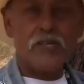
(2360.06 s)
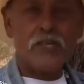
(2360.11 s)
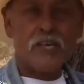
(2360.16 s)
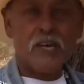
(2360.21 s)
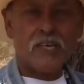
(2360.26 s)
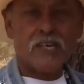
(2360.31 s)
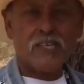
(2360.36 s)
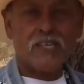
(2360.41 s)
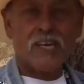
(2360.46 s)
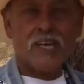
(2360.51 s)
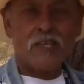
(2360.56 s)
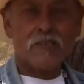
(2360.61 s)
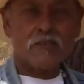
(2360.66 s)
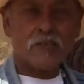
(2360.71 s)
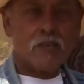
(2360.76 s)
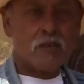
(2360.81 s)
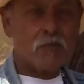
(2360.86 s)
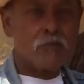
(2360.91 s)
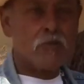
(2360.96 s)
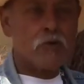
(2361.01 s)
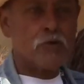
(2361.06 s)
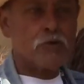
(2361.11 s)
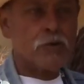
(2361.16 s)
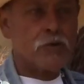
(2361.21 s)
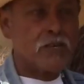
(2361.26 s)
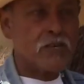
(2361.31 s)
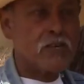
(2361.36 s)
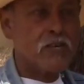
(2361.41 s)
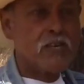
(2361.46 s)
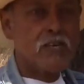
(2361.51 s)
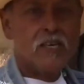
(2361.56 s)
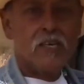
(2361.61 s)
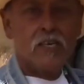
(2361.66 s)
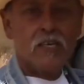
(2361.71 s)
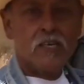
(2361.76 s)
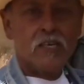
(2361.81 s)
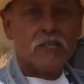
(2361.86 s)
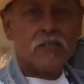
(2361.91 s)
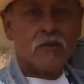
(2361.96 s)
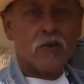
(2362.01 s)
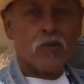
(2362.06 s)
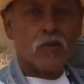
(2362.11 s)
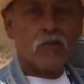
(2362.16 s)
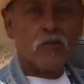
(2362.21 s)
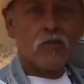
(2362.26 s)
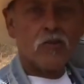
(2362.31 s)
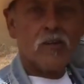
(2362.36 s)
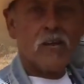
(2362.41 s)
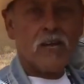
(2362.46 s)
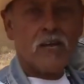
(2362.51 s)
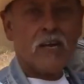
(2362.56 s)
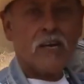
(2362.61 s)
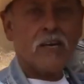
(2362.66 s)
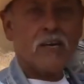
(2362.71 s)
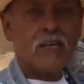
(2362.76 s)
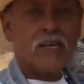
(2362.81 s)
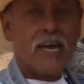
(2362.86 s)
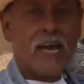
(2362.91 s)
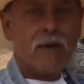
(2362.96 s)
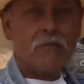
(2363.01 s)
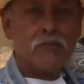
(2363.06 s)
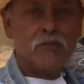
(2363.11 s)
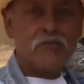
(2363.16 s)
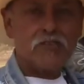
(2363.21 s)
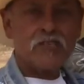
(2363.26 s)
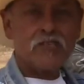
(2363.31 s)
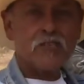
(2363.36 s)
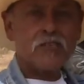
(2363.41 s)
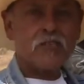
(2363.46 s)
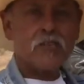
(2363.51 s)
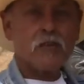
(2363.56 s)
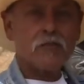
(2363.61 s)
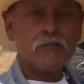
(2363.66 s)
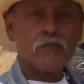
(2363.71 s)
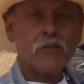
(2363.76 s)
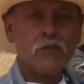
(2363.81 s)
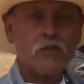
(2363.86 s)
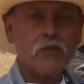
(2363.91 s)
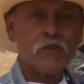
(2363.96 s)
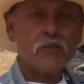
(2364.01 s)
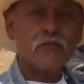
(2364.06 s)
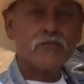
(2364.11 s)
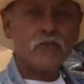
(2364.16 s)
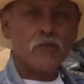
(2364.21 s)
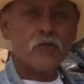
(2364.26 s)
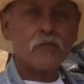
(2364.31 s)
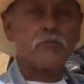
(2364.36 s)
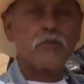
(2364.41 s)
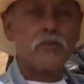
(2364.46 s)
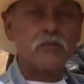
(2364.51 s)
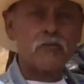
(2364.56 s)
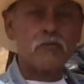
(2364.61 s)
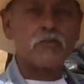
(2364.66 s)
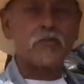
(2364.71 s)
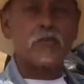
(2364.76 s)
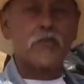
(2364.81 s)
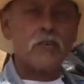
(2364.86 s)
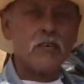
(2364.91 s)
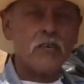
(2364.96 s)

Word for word: knock it down so they could build their, their little uh, cabins and stuff, you know, for the beavers.